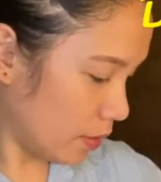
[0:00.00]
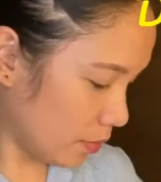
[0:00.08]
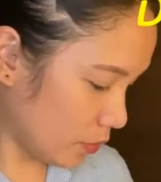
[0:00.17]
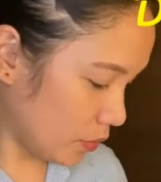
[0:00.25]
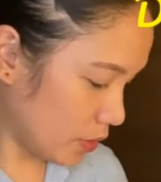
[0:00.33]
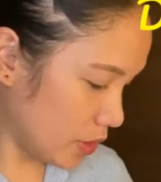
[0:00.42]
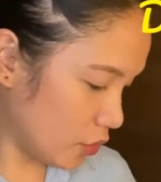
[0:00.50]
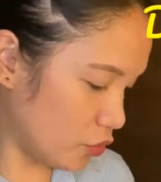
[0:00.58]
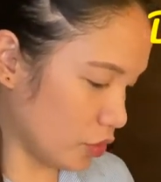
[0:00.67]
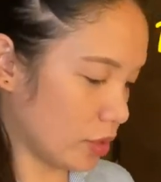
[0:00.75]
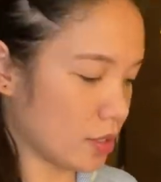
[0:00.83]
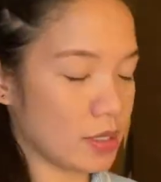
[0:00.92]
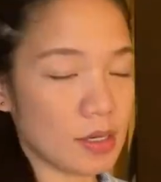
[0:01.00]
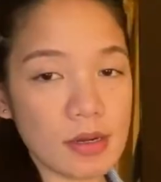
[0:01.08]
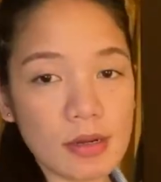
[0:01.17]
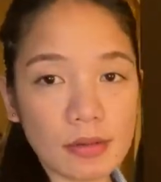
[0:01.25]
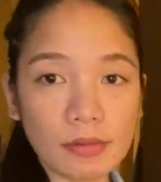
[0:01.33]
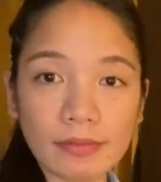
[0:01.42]
Ano si John?
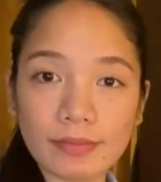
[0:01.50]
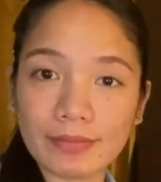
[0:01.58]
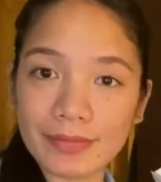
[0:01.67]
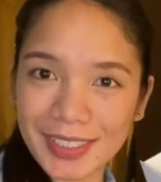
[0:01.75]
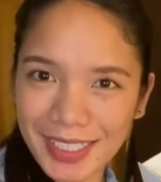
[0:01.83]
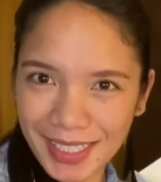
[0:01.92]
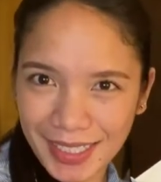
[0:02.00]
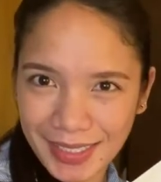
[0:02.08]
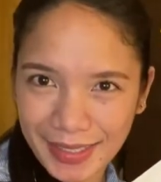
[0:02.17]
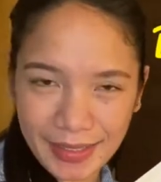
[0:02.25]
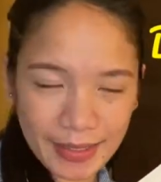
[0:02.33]
Ta-da!